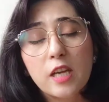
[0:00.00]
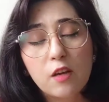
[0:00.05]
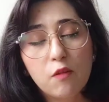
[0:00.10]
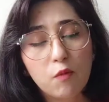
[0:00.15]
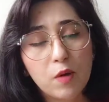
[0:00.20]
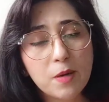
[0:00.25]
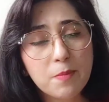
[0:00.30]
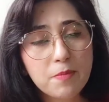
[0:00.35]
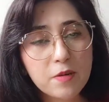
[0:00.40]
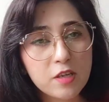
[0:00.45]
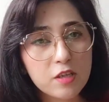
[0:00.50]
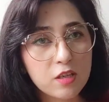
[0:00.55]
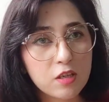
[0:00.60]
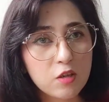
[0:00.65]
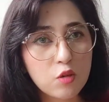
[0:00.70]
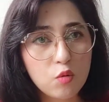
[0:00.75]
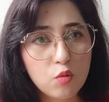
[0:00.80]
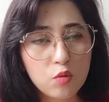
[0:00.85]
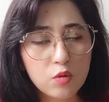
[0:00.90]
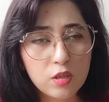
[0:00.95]
one person
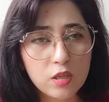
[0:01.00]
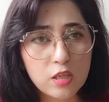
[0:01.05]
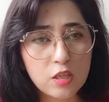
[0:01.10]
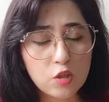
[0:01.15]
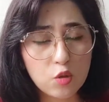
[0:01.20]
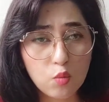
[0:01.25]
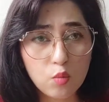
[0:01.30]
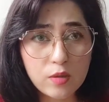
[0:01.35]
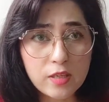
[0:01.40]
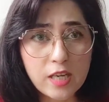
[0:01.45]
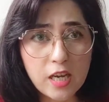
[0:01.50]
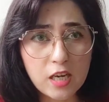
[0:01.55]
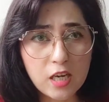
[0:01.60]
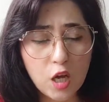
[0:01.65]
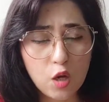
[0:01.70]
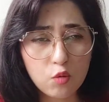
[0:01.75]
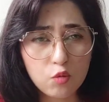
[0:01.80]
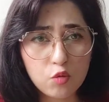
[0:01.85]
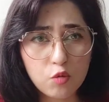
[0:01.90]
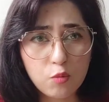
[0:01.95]
is only
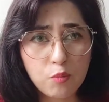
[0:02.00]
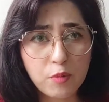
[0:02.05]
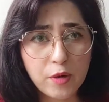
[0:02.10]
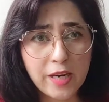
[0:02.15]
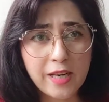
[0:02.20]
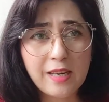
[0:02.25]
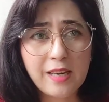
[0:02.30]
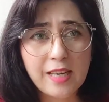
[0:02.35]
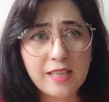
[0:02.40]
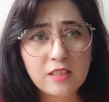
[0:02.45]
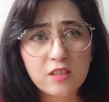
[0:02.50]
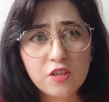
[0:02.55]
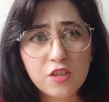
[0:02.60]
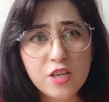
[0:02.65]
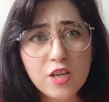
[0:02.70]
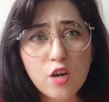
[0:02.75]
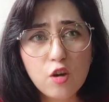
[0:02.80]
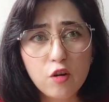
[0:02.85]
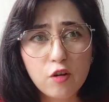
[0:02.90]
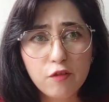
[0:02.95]
allowed to bring like
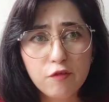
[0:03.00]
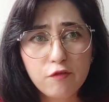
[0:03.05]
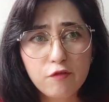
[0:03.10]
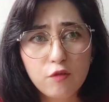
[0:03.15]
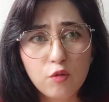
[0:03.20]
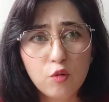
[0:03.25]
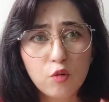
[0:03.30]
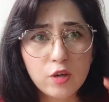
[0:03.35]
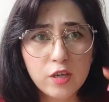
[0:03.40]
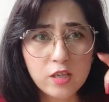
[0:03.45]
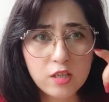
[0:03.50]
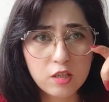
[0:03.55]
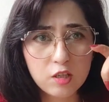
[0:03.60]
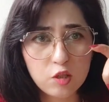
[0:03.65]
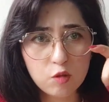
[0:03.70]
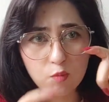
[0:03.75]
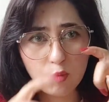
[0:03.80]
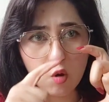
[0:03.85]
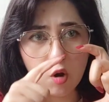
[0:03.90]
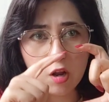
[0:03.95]
3 or 4
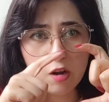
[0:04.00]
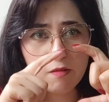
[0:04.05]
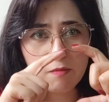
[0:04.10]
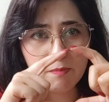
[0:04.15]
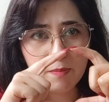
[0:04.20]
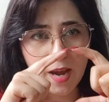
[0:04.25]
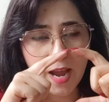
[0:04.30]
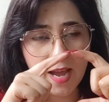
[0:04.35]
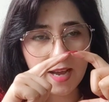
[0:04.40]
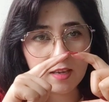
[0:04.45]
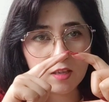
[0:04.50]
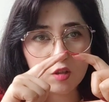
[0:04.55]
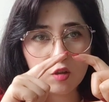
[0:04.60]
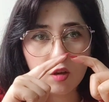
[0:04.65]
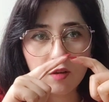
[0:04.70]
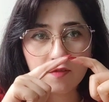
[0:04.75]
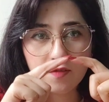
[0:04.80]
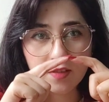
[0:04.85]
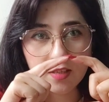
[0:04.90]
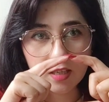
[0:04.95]
small packs
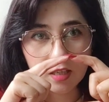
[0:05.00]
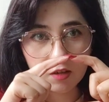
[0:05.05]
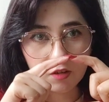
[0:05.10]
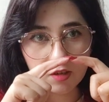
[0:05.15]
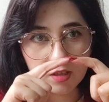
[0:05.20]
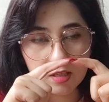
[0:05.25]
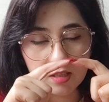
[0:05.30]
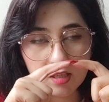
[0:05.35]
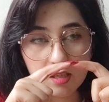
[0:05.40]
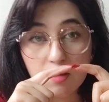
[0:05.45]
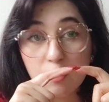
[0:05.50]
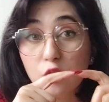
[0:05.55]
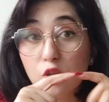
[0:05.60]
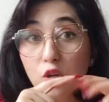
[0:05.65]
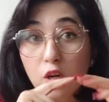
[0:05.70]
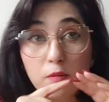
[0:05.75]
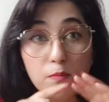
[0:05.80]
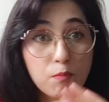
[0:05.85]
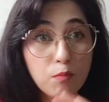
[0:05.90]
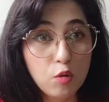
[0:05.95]
of cigarettes,
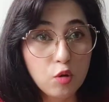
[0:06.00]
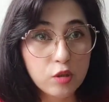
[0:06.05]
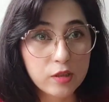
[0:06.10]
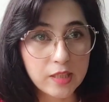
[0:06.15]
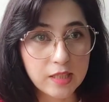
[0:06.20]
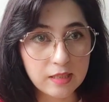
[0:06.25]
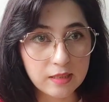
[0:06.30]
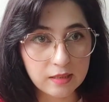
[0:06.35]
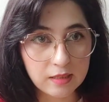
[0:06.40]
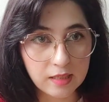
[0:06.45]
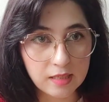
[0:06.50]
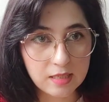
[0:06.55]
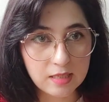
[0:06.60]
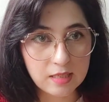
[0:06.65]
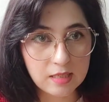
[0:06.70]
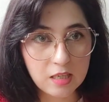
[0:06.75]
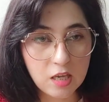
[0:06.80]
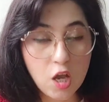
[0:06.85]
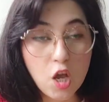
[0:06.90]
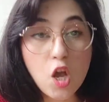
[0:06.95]
not more than
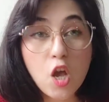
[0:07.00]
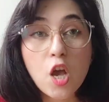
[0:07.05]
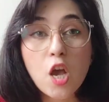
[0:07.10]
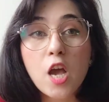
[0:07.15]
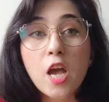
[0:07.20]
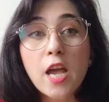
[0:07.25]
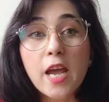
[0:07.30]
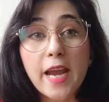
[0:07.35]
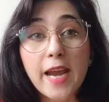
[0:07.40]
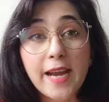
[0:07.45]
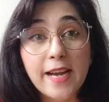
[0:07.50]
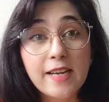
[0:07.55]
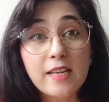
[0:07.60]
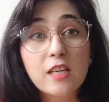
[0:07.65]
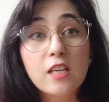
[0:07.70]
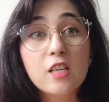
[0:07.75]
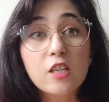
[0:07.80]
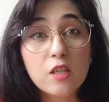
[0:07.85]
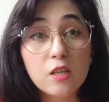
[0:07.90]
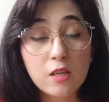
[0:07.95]
this. And
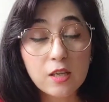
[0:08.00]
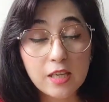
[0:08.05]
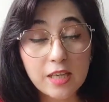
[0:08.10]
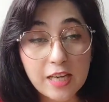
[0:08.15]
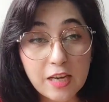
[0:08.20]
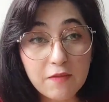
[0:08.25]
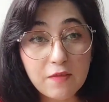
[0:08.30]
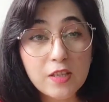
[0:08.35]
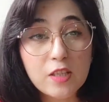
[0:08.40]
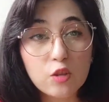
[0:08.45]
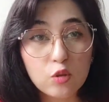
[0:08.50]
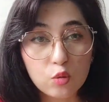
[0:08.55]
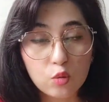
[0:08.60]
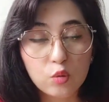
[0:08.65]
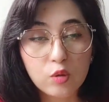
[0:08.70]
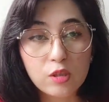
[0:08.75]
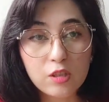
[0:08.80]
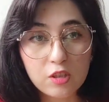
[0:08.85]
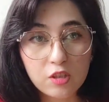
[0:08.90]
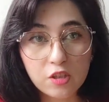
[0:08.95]
even
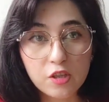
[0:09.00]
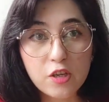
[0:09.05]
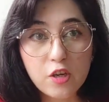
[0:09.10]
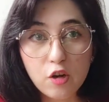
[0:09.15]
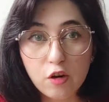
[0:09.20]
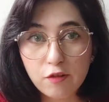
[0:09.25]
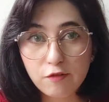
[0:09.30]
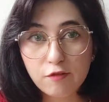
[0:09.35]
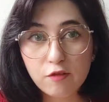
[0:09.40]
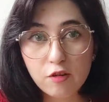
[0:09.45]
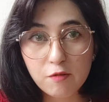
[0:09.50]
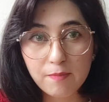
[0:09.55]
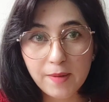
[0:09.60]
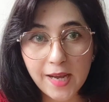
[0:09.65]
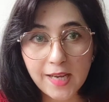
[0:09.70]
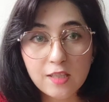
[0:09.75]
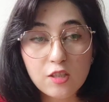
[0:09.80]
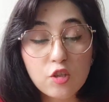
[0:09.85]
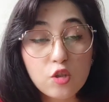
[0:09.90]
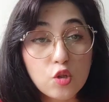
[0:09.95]
those 3 or 4
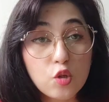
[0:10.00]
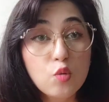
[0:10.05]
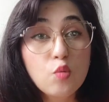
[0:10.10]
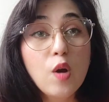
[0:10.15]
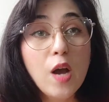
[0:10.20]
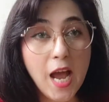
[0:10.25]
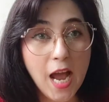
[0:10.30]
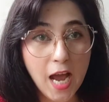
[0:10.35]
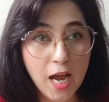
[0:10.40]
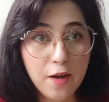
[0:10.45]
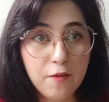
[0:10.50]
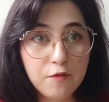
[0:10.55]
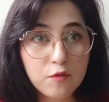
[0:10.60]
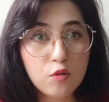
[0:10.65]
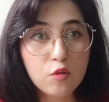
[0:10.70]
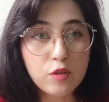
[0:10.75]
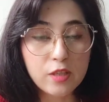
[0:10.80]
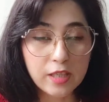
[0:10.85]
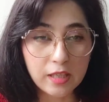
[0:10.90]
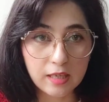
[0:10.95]
packs you have
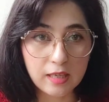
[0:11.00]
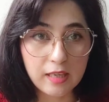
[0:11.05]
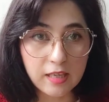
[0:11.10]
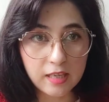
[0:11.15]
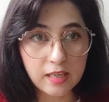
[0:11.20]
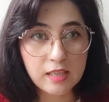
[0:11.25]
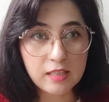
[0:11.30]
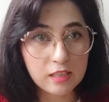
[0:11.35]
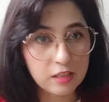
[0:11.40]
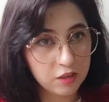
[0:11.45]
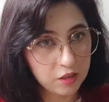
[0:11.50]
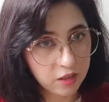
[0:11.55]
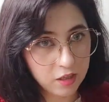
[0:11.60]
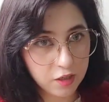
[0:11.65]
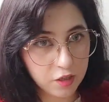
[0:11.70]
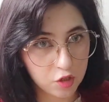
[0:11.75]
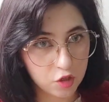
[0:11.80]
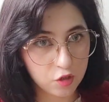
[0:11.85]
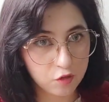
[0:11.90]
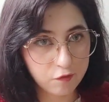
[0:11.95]
to declare in the
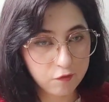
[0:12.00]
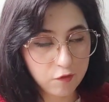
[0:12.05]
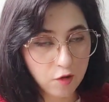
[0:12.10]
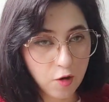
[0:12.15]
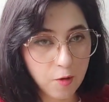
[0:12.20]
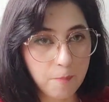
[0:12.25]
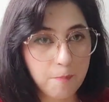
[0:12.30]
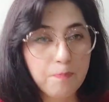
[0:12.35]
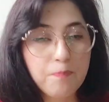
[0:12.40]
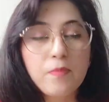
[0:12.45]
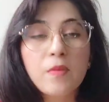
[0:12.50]
declaration form.